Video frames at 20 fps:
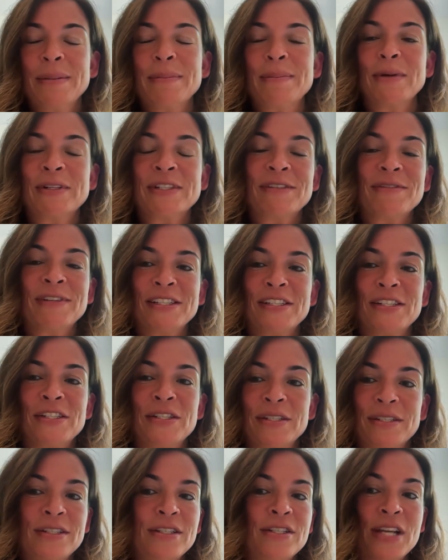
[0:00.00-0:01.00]
Most of us
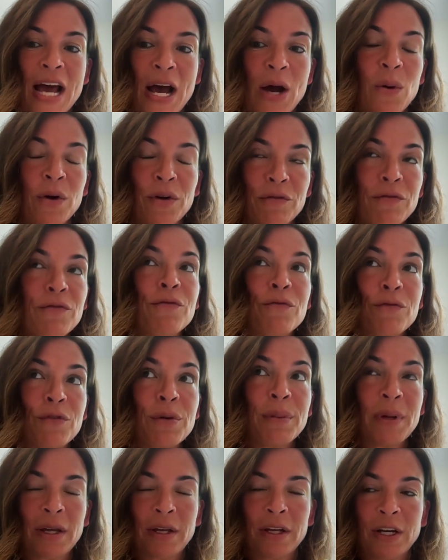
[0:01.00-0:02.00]
now are
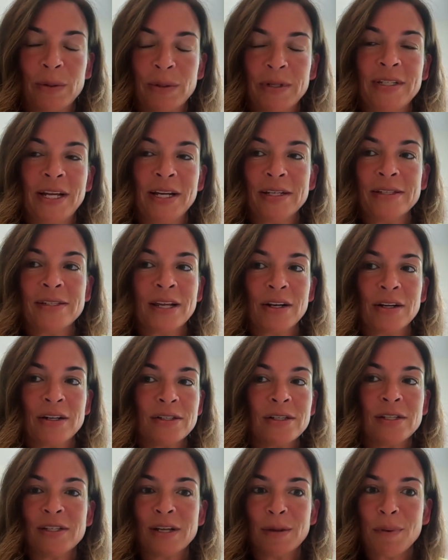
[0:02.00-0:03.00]
familiar with data
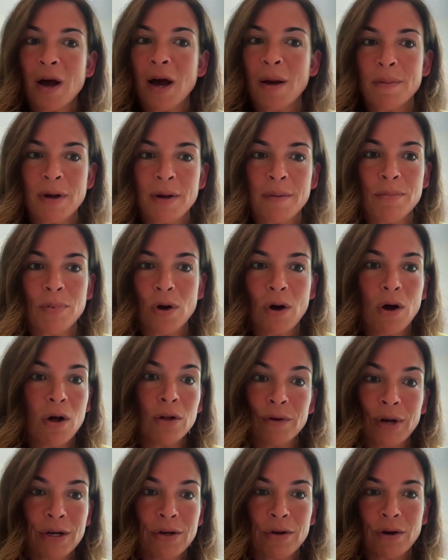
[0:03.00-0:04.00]
centers as they pop up
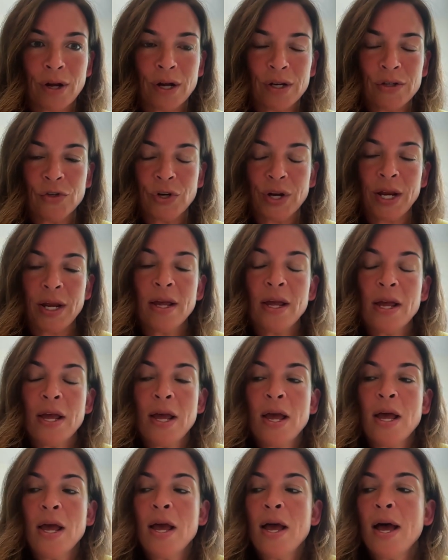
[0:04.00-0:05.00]
all around our country.
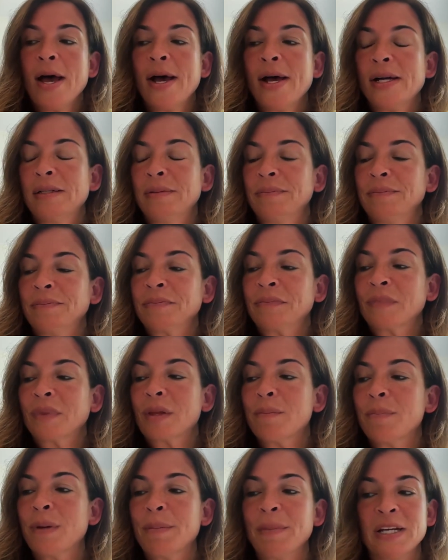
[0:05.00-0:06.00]

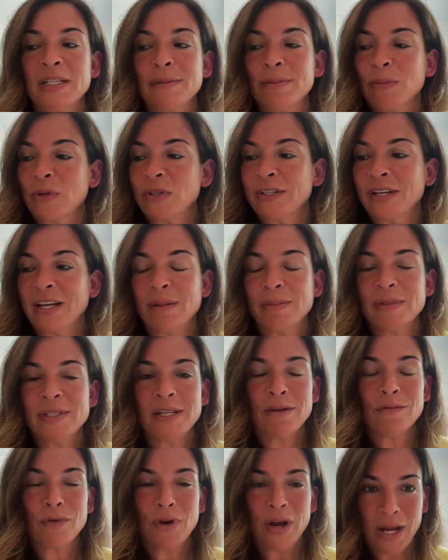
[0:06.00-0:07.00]
But my husband worked at
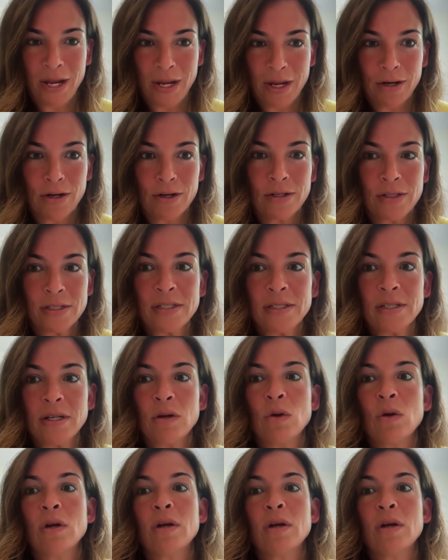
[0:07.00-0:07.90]
Amazon for 8 years.